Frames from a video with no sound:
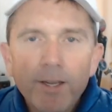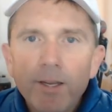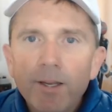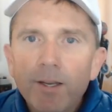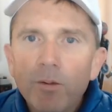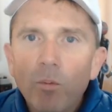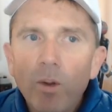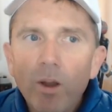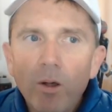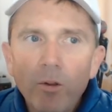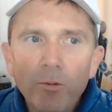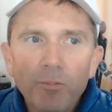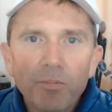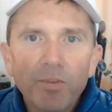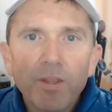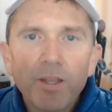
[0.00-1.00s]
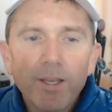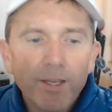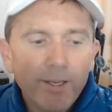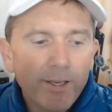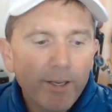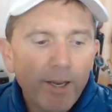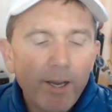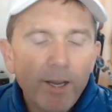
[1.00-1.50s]
Well,
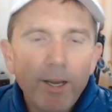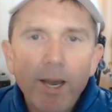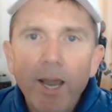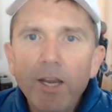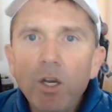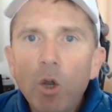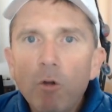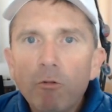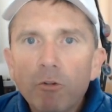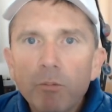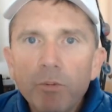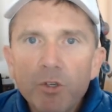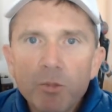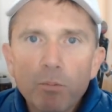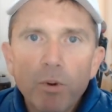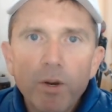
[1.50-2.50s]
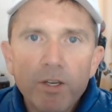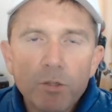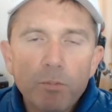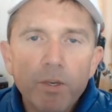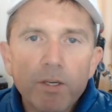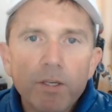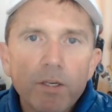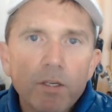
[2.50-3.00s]
I know from this
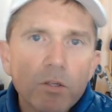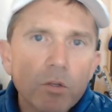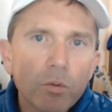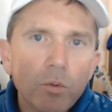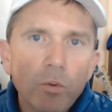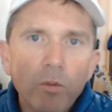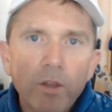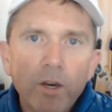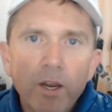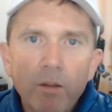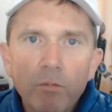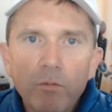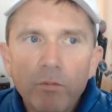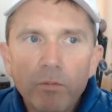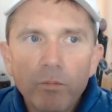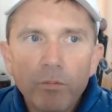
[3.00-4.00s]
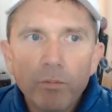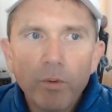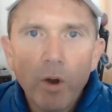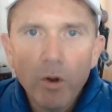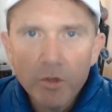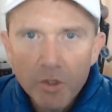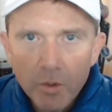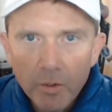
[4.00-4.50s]
prospecting tool that I'm
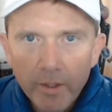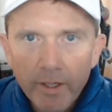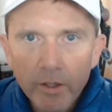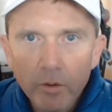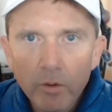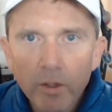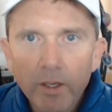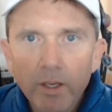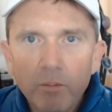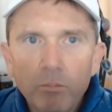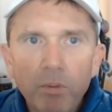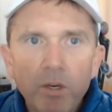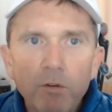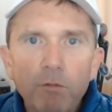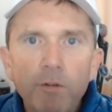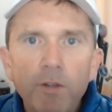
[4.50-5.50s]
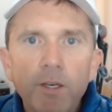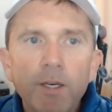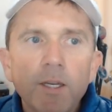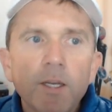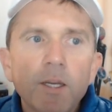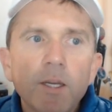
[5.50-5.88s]
also a Hero Club benefit